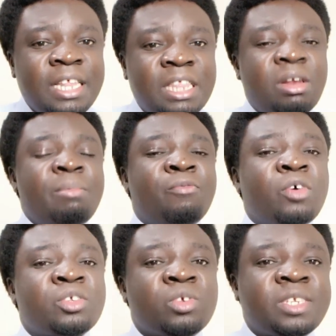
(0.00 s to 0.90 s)
they will be
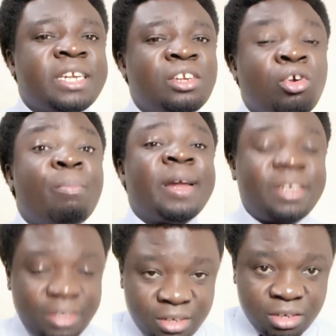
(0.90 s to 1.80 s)
forced to start
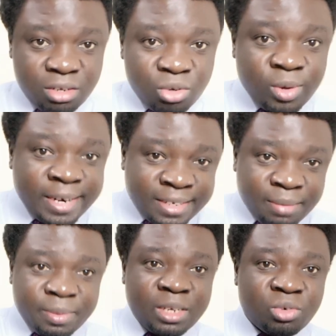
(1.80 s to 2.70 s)
robbery to get
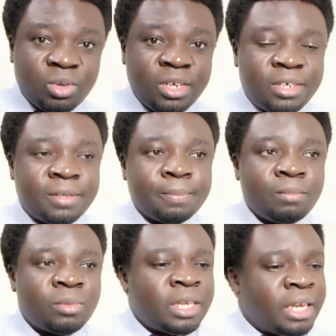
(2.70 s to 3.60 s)
something to eat.
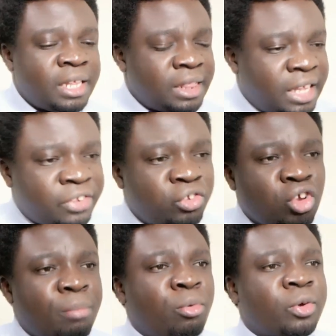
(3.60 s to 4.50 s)
This
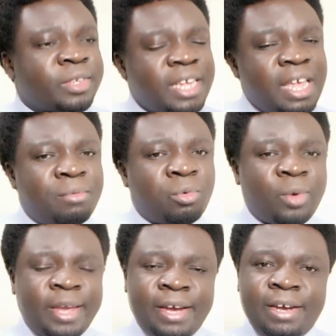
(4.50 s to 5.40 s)
job was
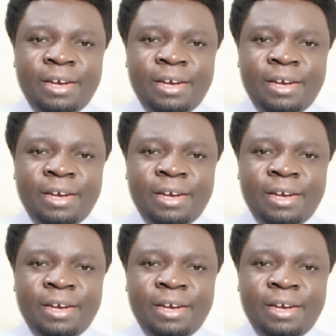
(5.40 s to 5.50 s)
everywhere,